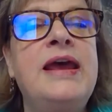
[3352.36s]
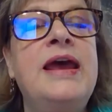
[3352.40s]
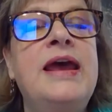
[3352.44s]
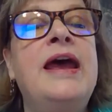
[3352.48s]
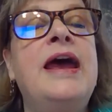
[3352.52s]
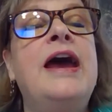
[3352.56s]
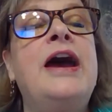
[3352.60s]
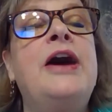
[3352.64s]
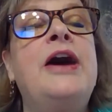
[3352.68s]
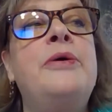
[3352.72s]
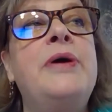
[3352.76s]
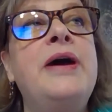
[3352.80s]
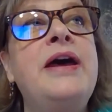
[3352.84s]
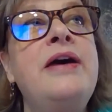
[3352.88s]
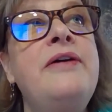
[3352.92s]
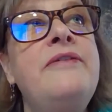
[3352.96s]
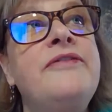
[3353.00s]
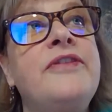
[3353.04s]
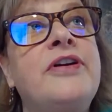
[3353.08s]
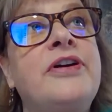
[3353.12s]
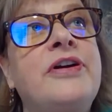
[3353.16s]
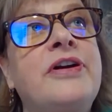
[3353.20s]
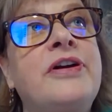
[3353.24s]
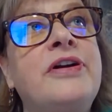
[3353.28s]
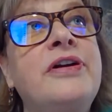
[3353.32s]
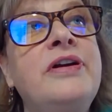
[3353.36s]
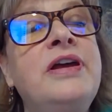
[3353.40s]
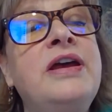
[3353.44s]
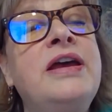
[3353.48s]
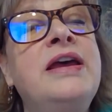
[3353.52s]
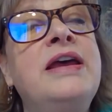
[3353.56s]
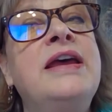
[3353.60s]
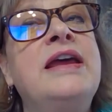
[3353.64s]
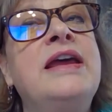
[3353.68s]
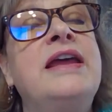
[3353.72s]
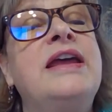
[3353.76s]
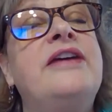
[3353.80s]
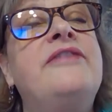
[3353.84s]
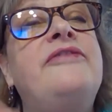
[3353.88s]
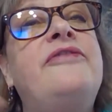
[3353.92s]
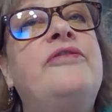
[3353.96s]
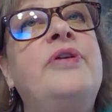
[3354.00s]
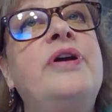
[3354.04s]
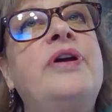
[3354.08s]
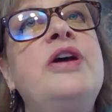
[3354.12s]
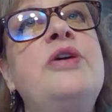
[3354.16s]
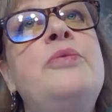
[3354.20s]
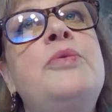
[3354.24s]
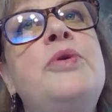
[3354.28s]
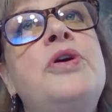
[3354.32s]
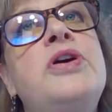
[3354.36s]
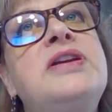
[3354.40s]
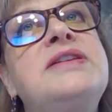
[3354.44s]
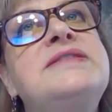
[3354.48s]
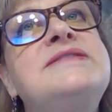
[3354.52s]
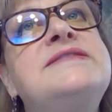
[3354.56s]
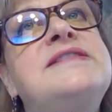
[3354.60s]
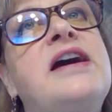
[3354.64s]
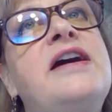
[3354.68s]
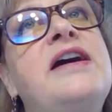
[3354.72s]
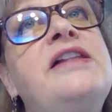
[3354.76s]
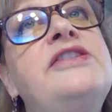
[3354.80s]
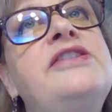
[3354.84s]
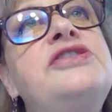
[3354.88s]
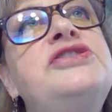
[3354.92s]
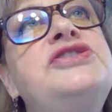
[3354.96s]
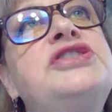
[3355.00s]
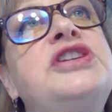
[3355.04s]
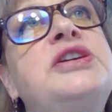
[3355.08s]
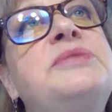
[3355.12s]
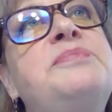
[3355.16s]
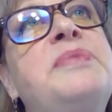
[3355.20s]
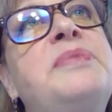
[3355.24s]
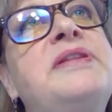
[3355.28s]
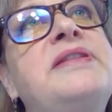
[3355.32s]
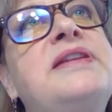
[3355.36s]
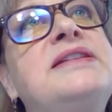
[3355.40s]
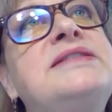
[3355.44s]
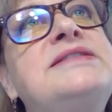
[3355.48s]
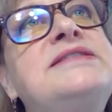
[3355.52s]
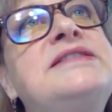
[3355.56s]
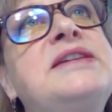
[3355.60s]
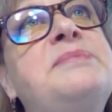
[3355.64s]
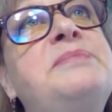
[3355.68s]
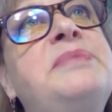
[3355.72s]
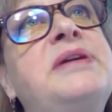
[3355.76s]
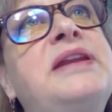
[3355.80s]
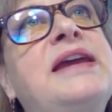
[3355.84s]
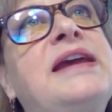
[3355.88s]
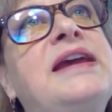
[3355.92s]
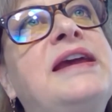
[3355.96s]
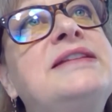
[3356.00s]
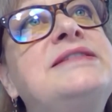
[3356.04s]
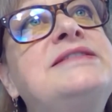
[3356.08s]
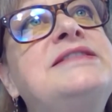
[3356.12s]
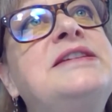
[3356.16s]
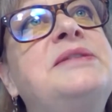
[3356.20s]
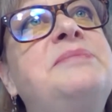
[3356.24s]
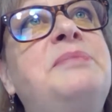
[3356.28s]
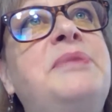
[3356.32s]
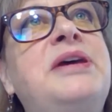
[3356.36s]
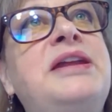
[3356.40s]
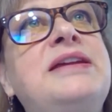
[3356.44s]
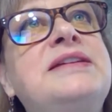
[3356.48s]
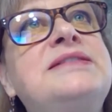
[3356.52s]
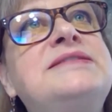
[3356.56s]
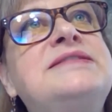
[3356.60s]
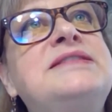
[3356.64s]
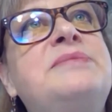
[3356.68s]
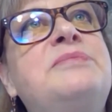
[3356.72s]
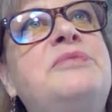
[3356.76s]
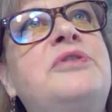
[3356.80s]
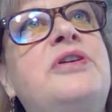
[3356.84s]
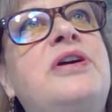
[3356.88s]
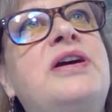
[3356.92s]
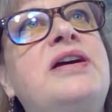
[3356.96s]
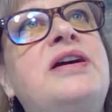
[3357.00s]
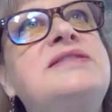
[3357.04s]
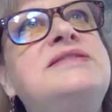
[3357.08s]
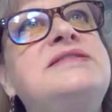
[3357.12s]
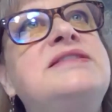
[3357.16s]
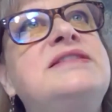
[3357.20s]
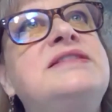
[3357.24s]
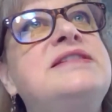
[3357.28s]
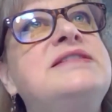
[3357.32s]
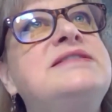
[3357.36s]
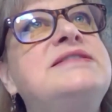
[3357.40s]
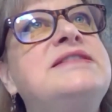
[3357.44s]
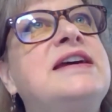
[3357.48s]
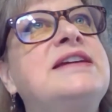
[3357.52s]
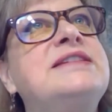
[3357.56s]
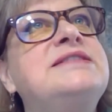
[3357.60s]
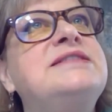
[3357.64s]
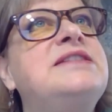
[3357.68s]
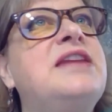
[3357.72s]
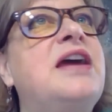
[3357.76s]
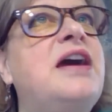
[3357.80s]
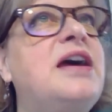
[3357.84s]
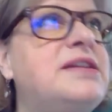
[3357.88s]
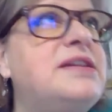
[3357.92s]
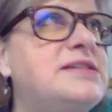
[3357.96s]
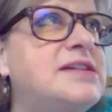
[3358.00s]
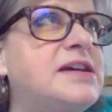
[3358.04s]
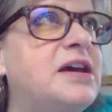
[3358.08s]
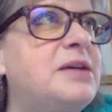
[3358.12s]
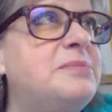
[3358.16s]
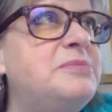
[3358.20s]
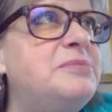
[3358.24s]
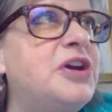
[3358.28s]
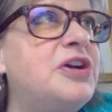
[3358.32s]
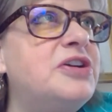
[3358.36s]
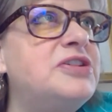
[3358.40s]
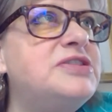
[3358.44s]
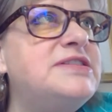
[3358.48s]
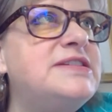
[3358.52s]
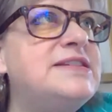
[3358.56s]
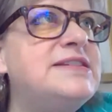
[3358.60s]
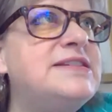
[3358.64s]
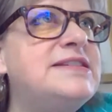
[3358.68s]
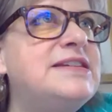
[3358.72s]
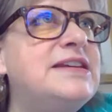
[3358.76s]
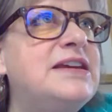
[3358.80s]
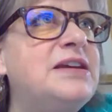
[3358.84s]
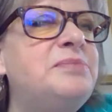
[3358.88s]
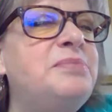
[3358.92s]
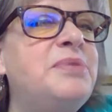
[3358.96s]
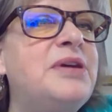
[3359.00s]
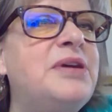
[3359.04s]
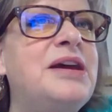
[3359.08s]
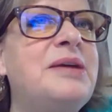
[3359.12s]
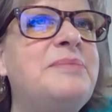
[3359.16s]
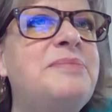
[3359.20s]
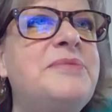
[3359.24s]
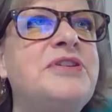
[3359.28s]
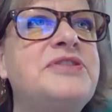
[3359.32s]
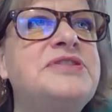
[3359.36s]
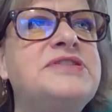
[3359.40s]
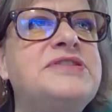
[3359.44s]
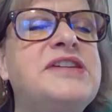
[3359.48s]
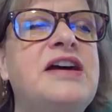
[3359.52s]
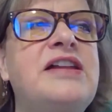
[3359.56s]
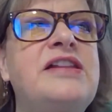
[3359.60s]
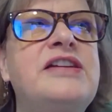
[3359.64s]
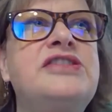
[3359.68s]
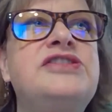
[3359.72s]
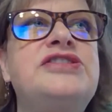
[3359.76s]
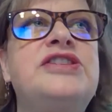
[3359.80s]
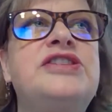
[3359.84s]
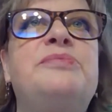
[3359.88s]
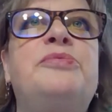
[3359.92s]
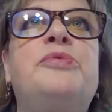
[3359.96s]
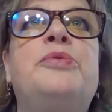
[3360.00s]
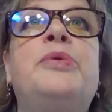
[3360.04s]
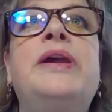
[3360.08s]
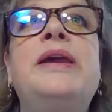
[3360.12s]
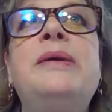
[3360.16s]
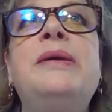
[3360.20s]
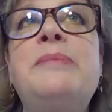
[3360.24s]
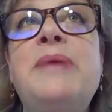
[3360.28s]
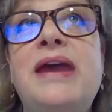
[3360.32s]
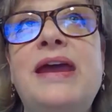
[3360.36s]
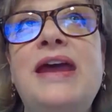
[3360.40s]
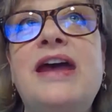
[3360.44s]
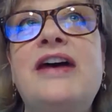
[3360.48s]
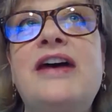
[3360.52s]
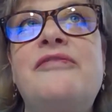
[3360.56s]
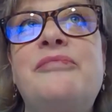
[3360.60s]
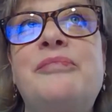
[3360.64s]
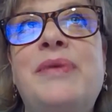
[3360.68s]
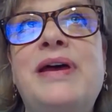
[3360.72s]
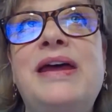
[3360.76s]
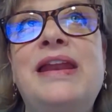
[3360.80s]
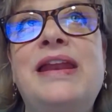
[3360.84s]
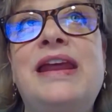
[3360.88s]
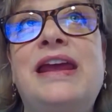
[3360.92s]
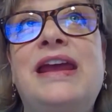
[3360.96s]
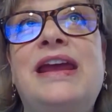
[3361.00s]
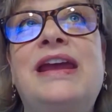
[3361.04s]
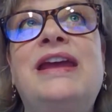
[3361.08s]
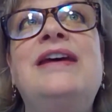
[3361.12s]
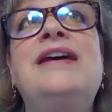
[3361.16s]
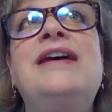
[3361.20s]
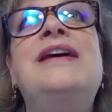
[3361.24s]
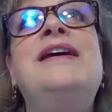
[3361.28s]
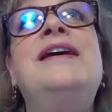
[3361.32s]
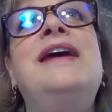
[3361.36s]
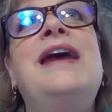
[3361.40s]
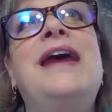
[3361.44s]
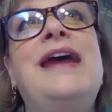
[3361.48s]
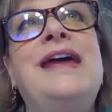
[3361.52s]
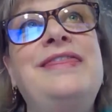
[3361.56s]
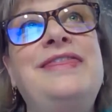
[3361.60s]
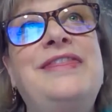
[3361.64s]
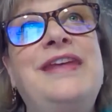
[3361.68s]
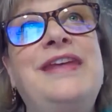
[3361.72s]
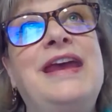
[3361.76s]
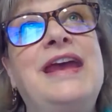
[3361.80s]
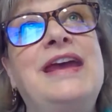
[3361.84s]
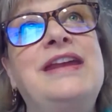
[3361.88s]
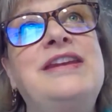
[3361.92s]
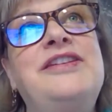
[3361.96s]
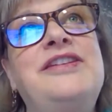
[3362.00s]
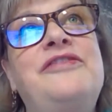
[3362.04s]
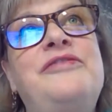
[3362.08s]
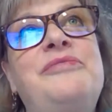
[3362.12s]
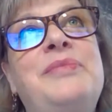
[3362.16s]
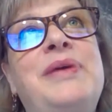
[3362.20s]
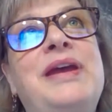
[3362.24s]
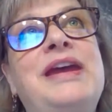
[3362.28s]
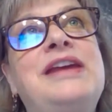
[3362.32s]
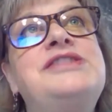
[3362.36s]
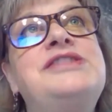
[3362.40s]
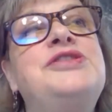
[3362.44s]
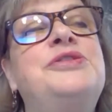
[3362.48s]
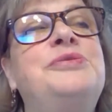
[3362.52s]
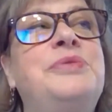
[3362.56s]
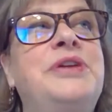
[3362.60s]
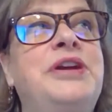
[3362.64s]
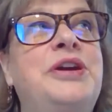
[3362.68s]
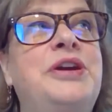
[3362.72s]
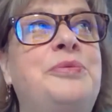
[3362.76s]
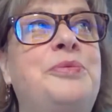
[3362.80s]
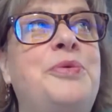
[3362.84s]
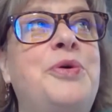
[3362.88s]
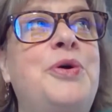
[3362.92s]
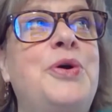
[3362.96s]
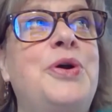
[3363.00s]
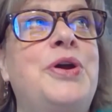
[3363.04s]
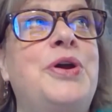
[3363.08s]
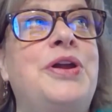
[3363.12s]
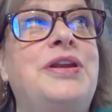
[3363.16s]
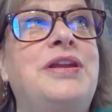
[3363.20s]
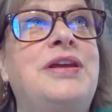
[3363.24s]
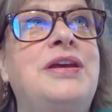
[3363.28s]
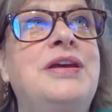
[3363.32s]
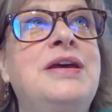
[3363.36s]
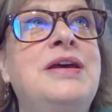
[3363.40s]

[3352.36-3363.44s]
However, if we award a scholarship and then somebody gets admitted somewhere else and decides not to come to RCC and pick up their scholarship, we may have money at the end of May to re-award.